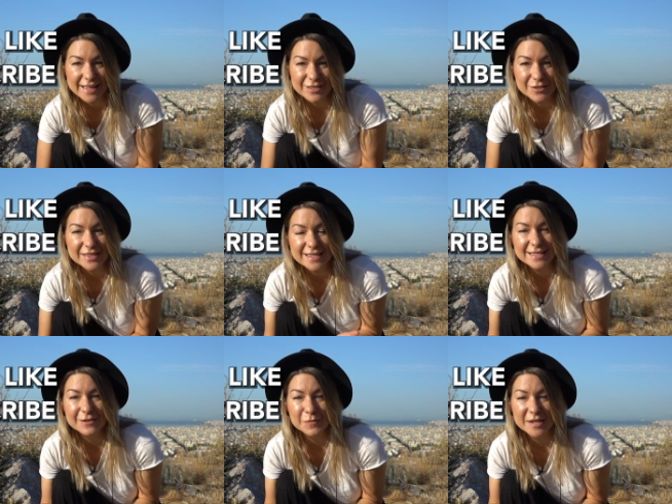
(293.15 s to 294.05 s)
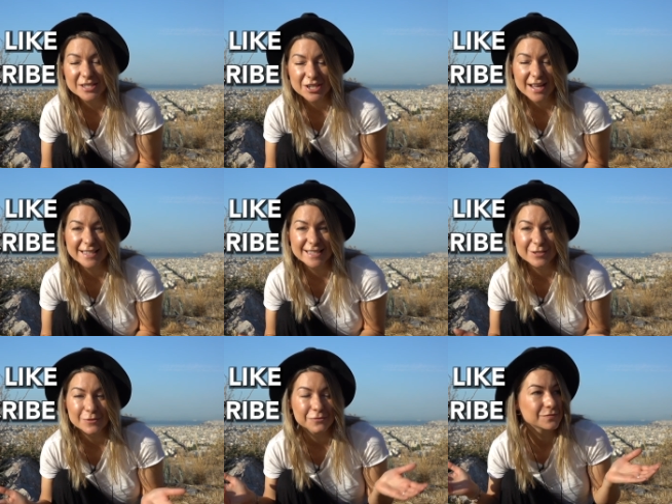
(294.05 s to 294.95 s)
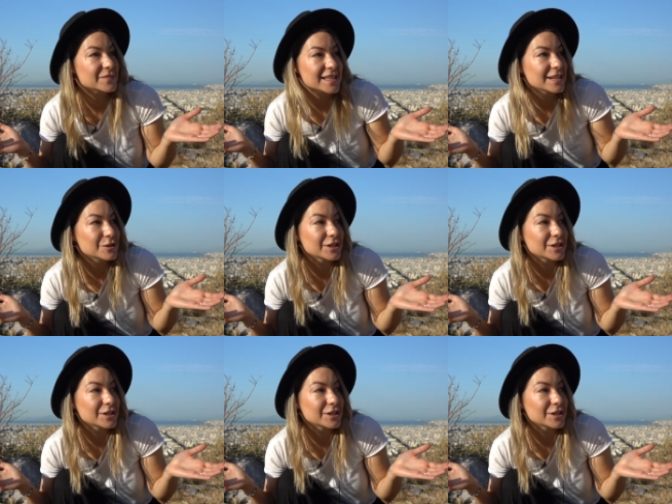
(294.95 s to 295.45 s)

So this has given me a chance to see a new